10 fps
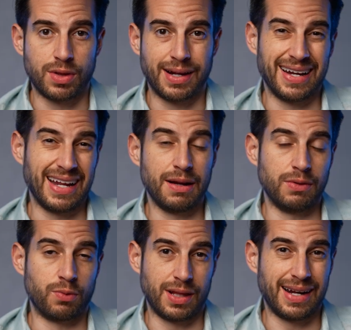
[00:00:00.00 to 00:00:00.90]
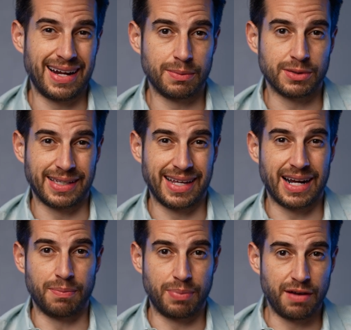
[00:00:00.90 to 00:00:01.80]
they're not, where they're not able to get out
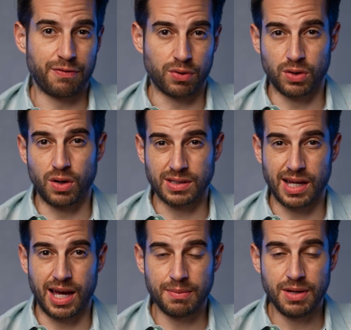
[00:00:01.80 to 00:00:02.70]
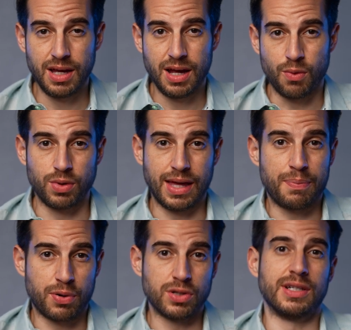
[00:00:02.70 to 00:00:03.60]
of bed for a long time, well, that
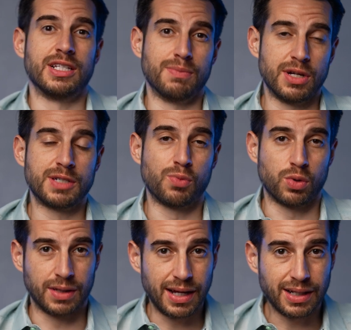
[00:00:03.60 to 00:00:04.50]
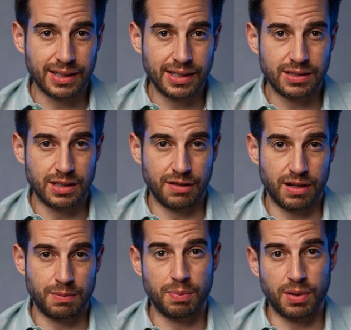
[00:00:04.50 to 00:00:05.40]
person is much more likely to
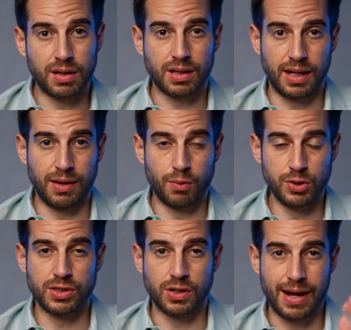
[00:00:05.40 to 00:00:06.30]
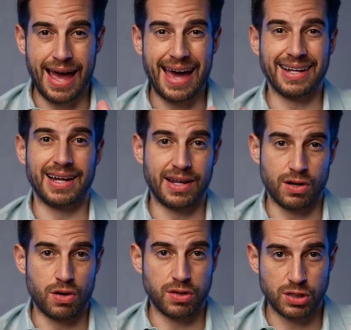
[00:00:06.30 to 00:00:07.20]
develop a blood clot when you start adding on
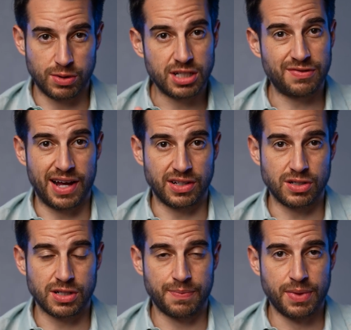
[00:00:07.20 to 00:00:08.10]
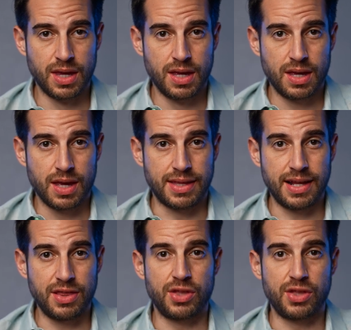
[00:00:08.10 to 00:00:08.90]
all those risk factors. Then